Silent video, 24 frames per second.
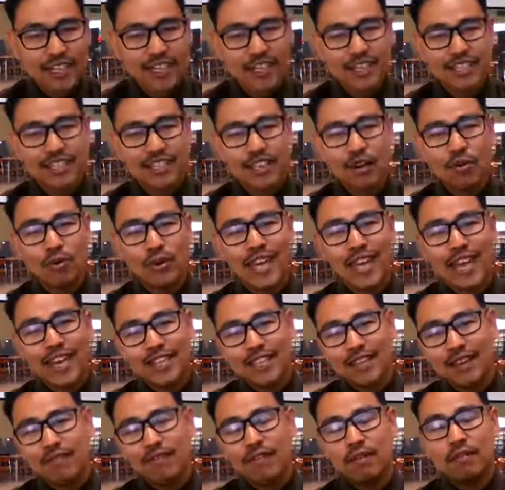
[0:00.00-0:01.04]
So we add
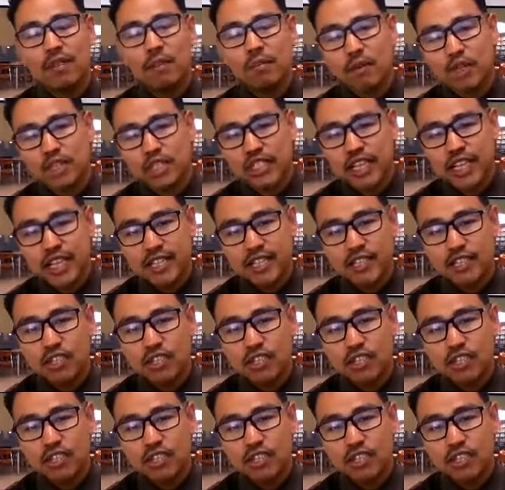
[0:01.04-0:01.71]
that 50%